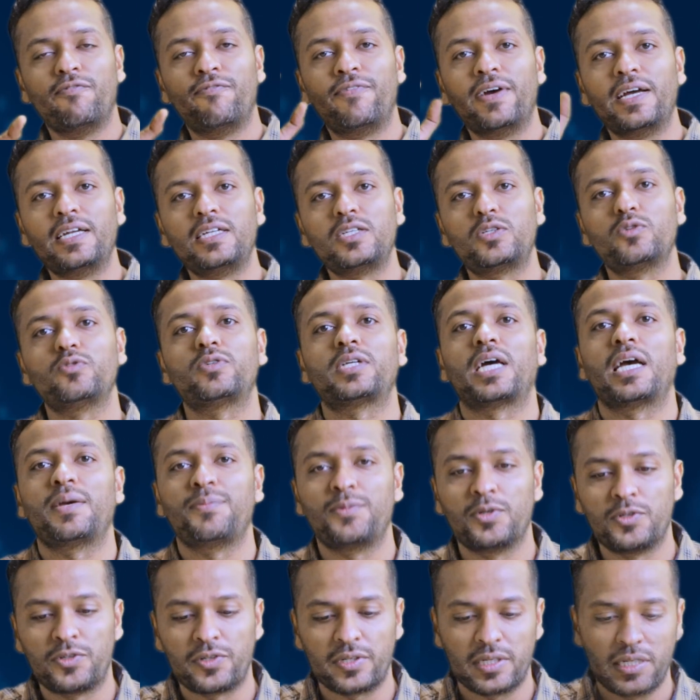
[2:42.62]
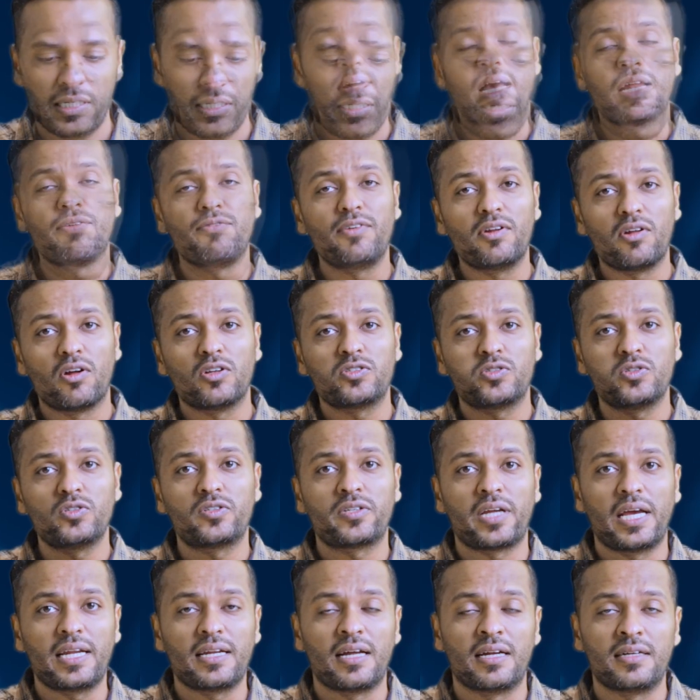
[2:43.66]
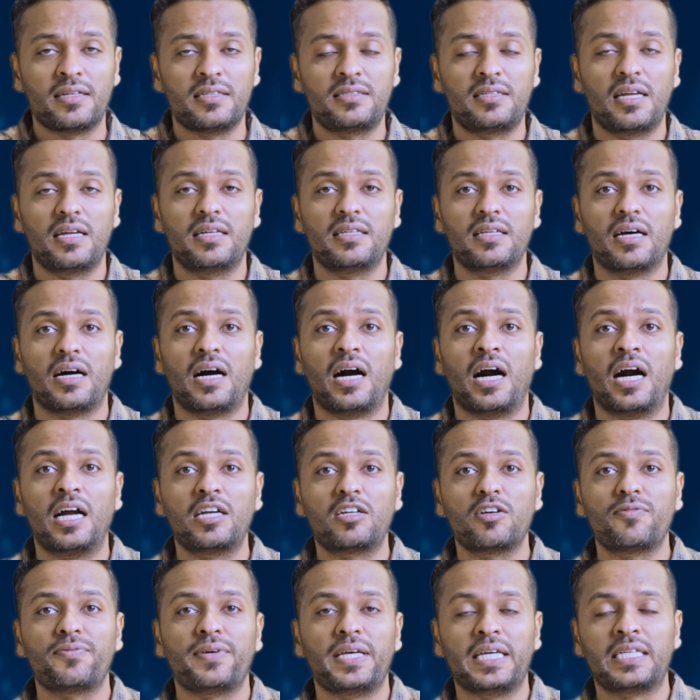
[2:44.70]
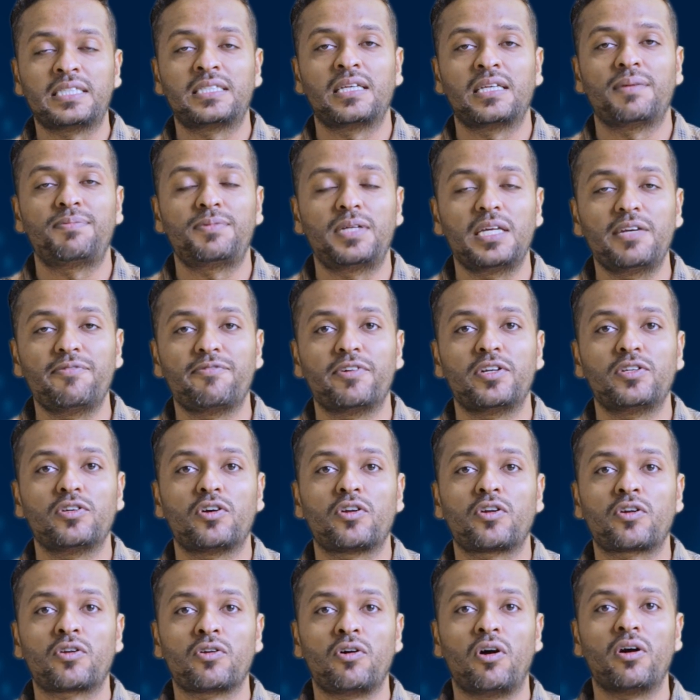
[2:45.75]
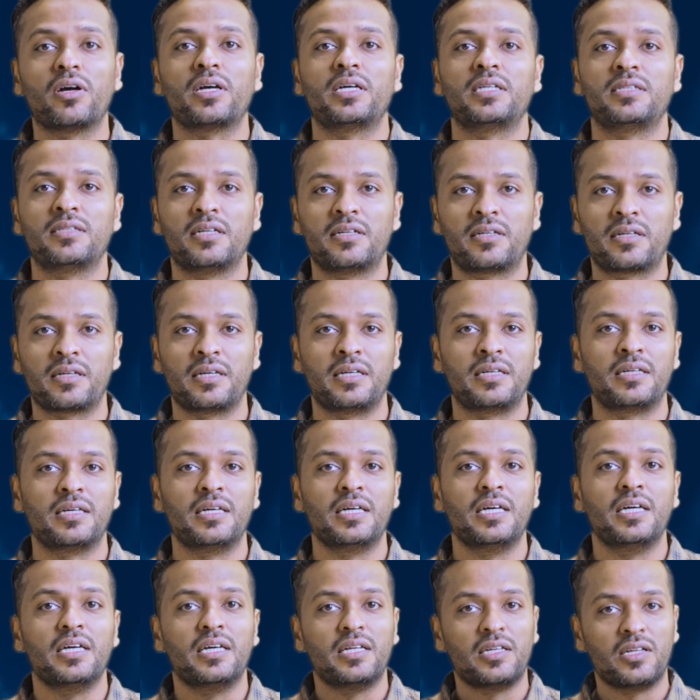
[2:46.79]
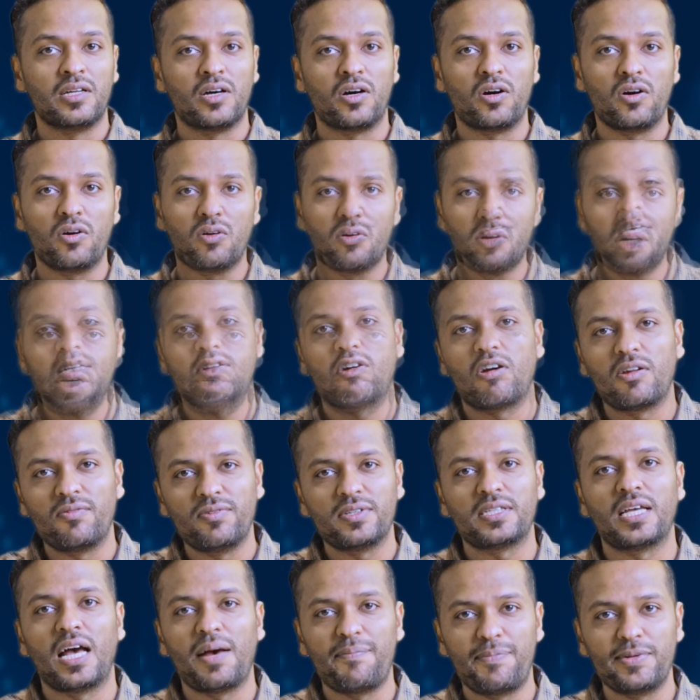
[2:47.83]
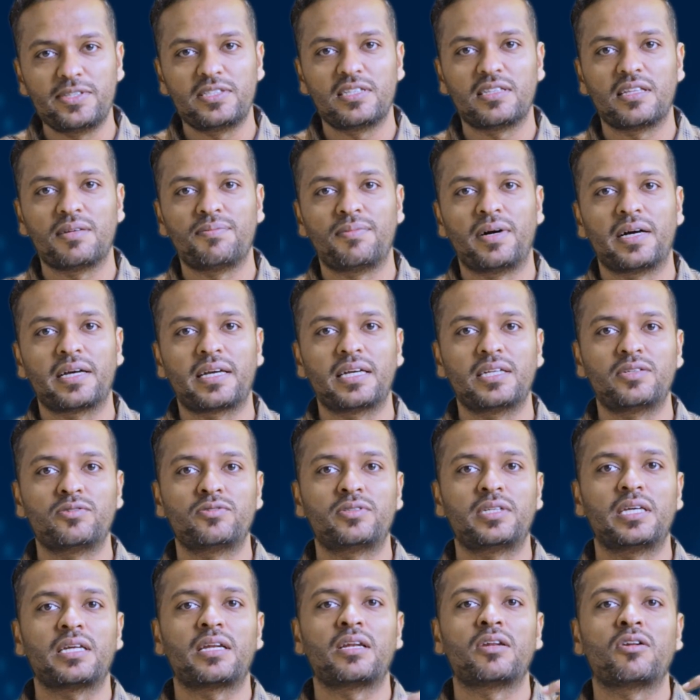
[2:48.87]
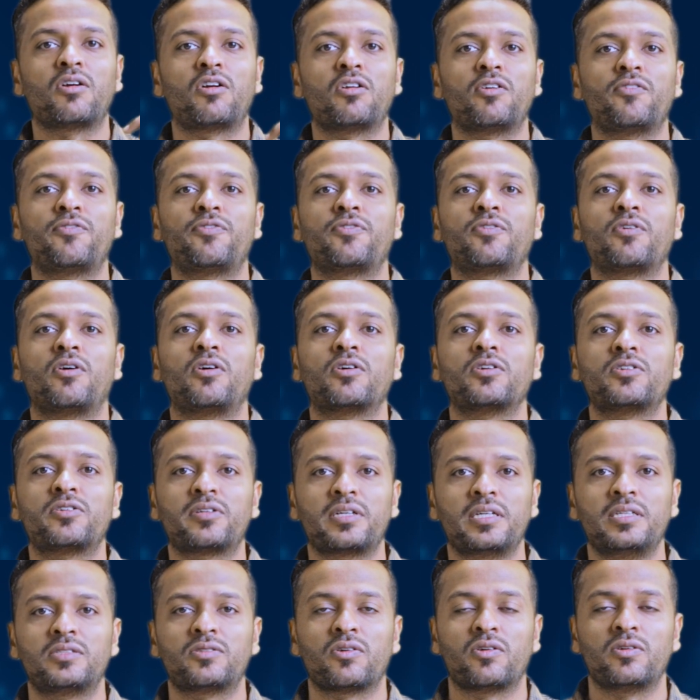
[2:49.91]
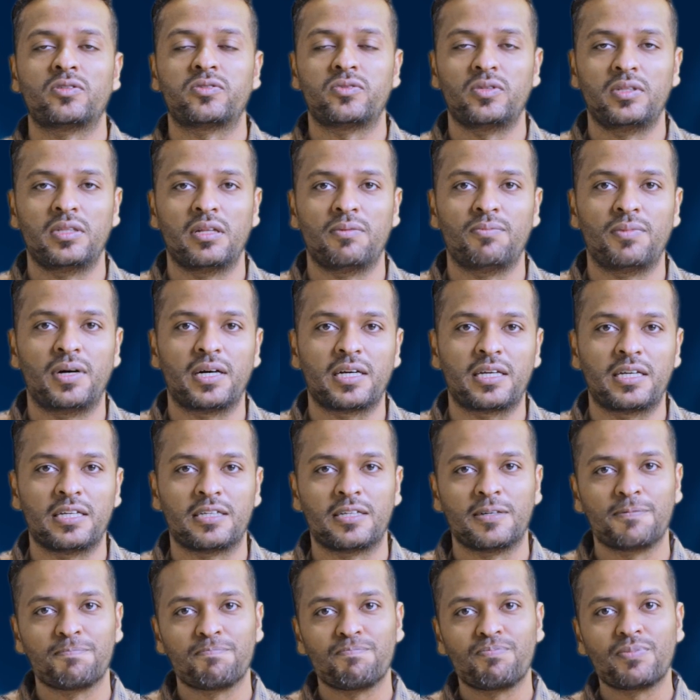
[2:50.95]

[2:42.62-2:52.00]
when to time your trade, and we'll also try and understand the art of accepting when you're wrong in the trade. Now, it always happens in the market, you take a lot of wrong trades also in the market,